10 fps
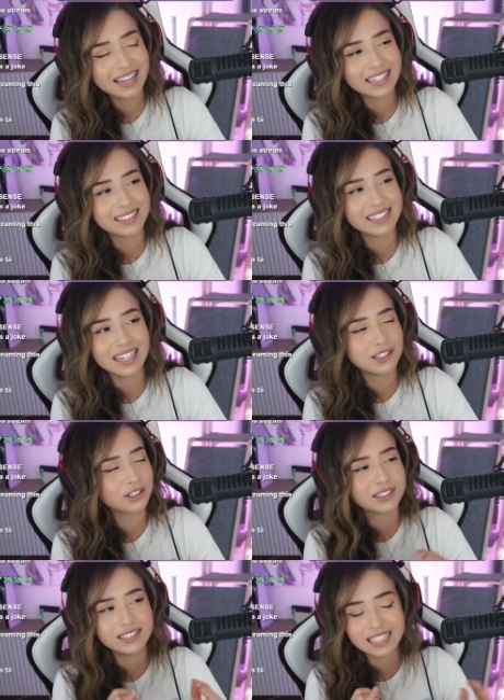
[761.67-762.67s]
is like
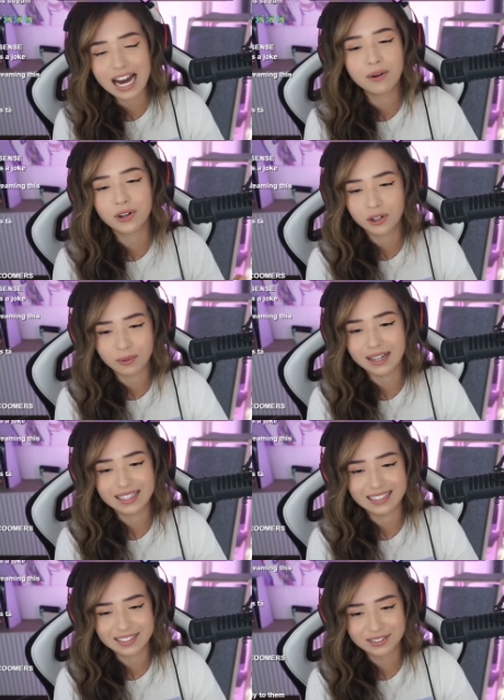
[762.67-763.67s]
just down
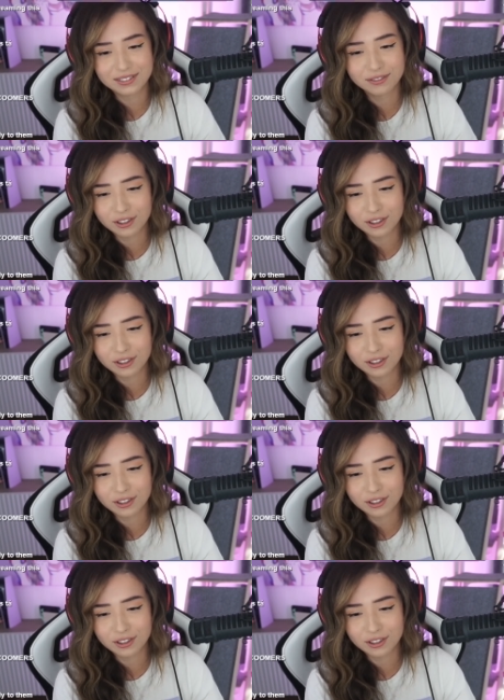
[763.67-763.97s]
horrendous